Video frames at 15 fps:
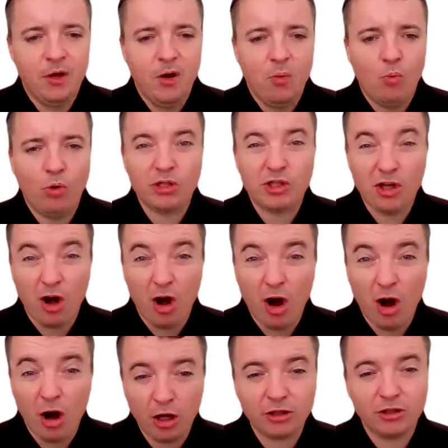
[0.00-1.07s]
What's the
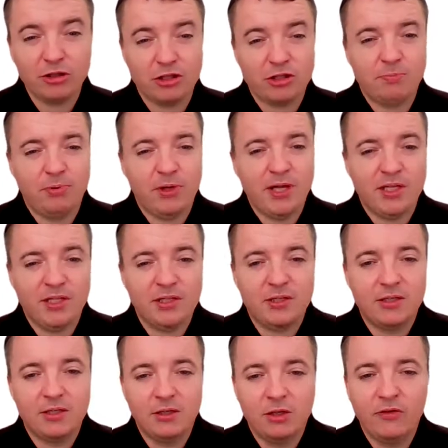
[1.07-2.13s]
hottest place
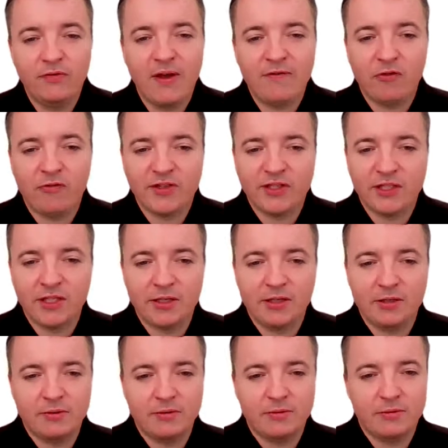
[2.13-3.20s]
you've ever visited?
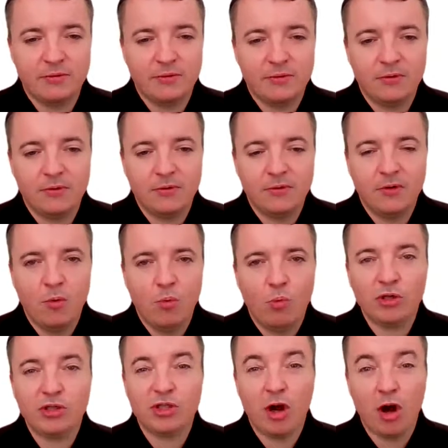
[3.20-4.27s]

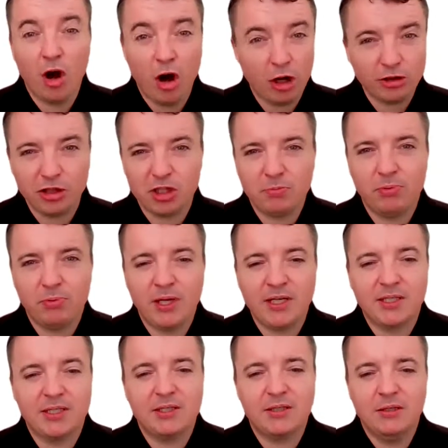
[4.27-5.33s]
What's the hottest
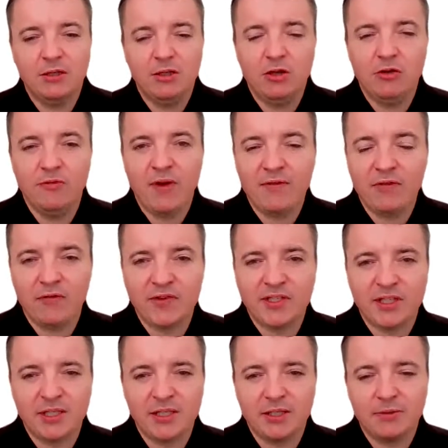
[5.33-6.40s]
place you've ever
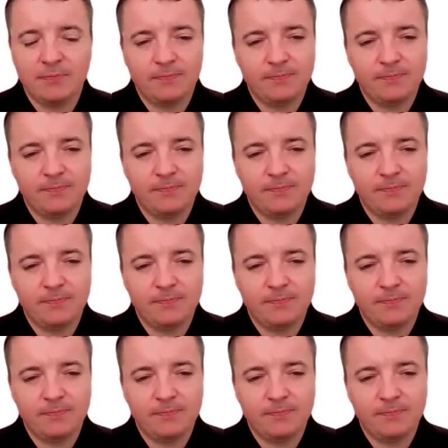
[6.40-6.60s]
visited?